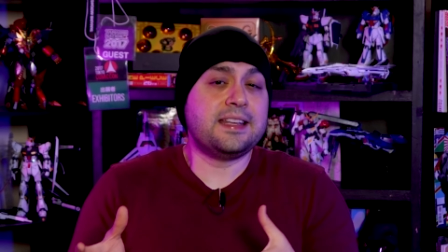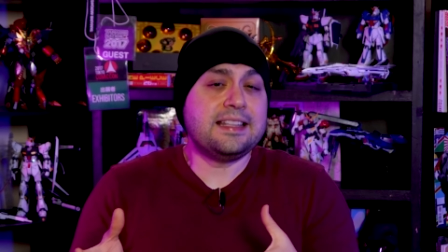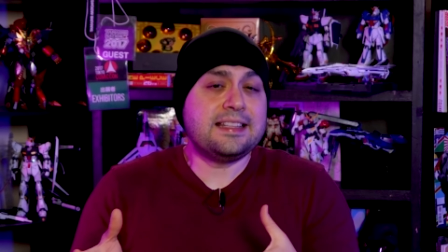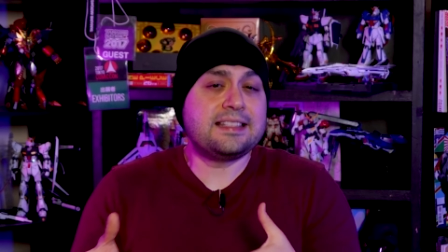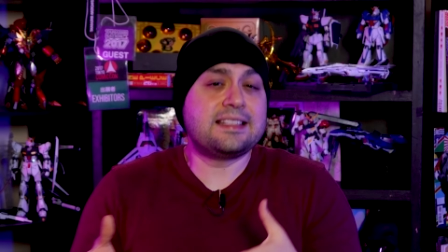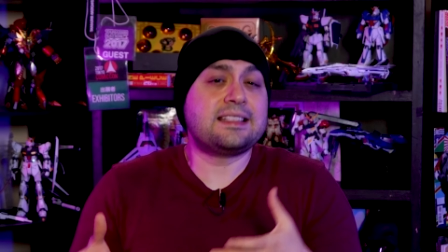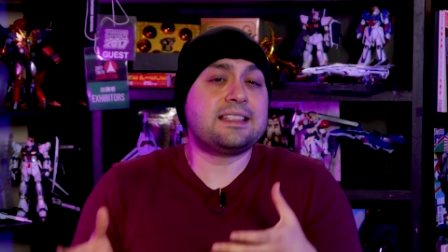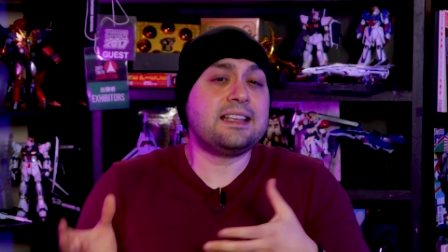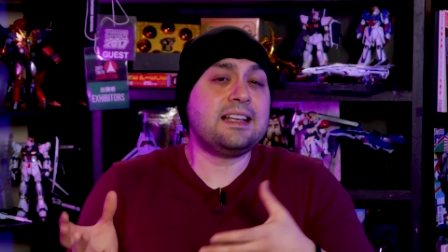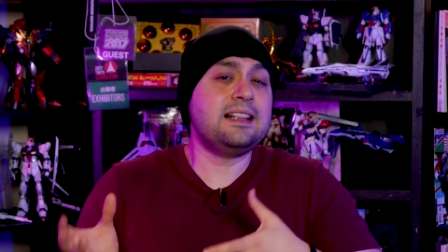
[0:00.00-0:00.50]

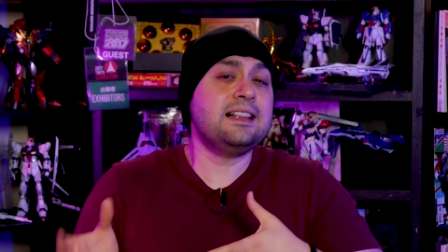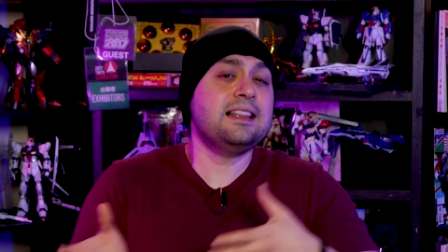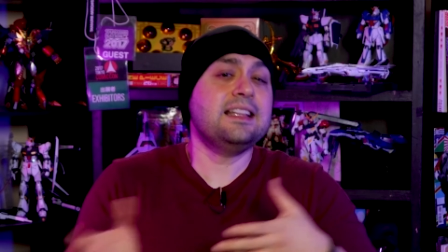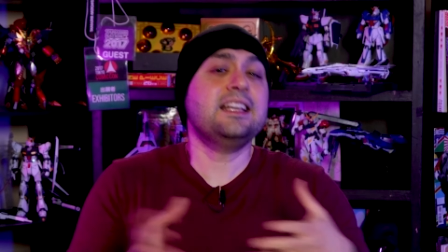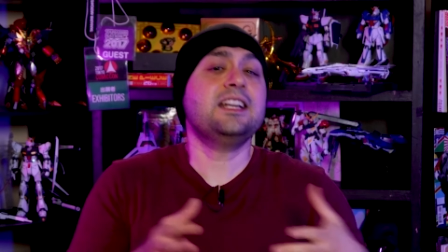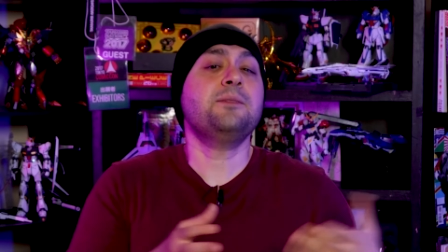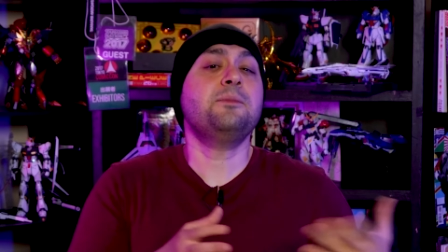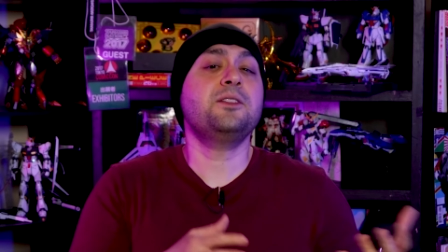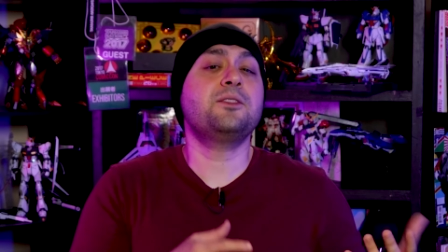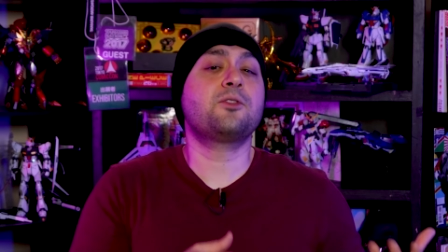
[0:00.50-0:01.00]
it's a
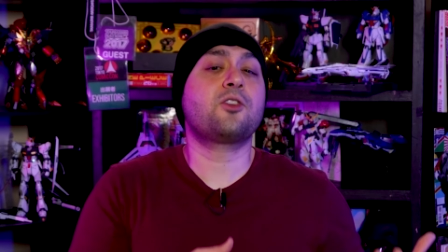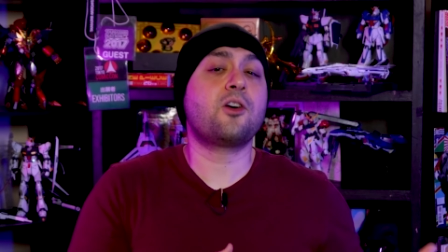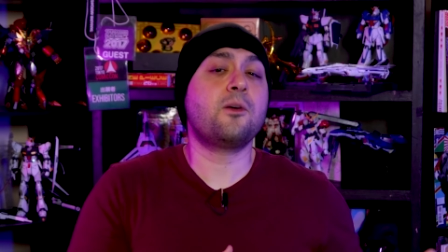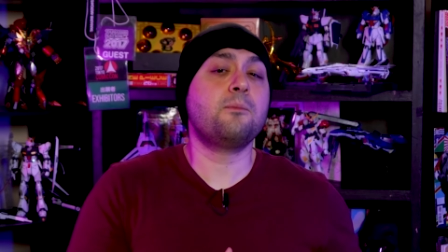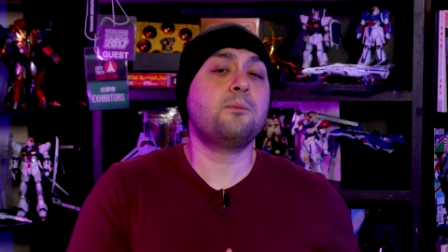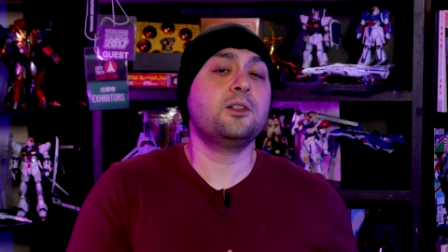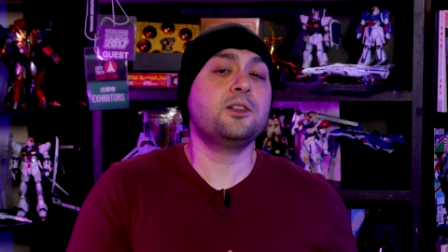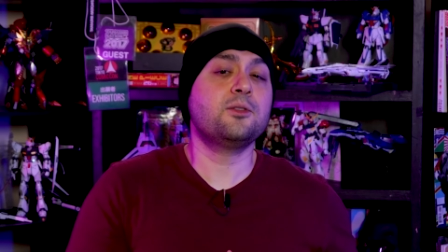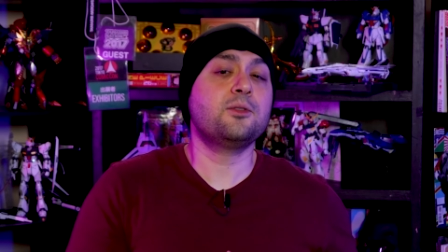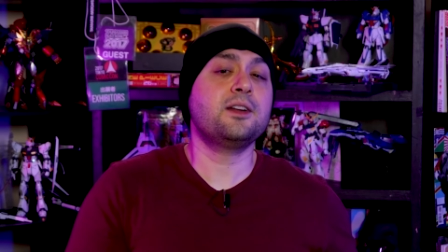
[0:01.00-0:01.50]
little bit
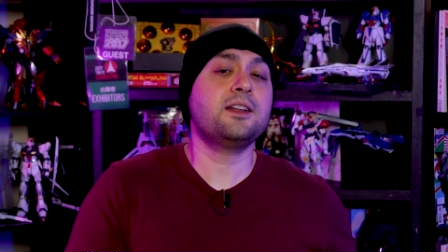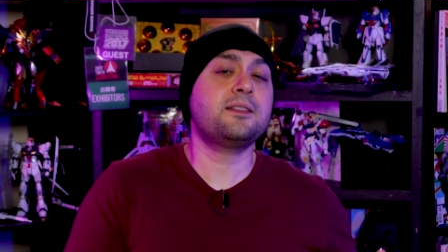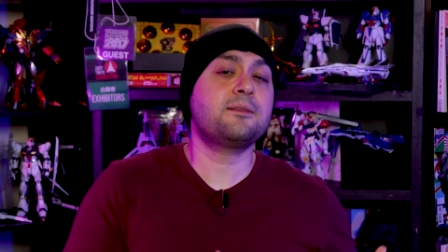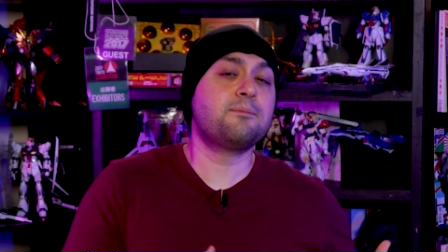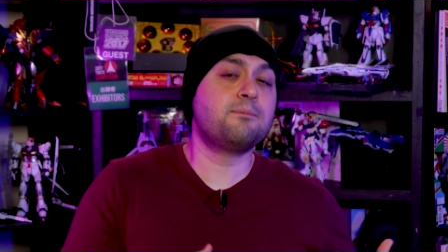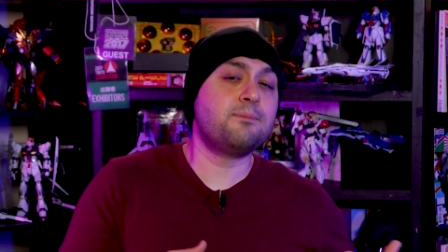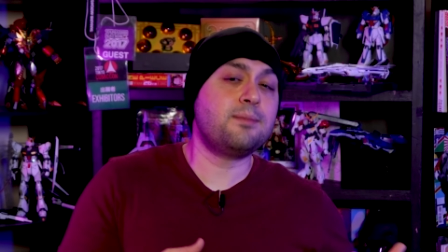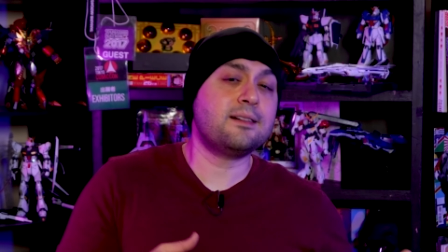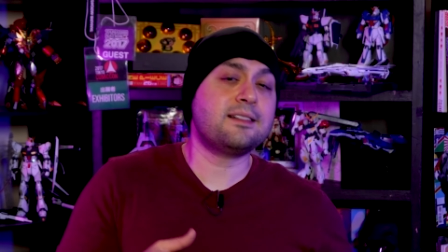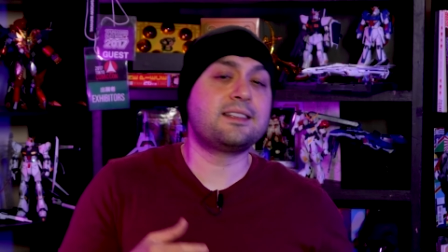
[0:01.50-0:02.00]

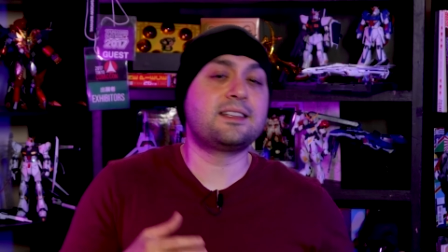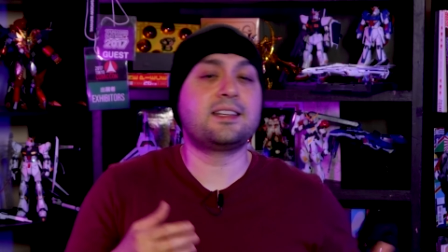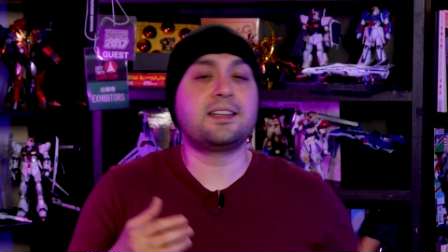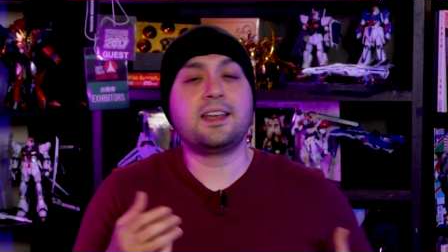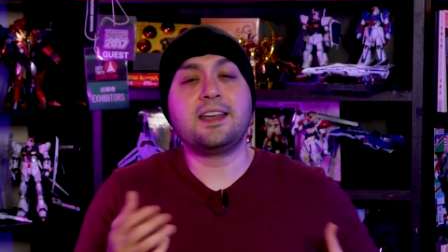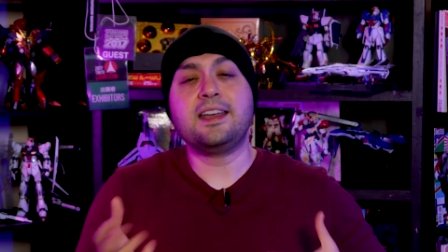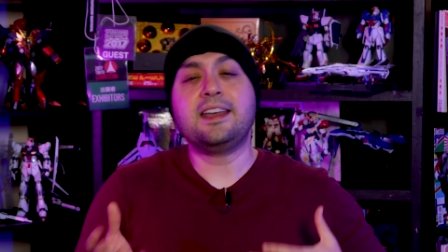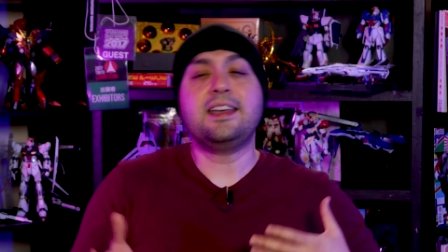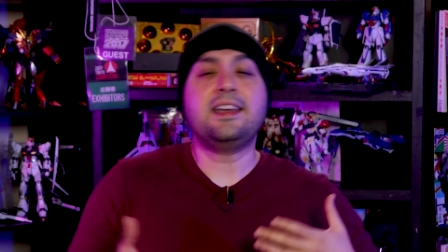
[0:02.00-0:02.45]
convoluted, but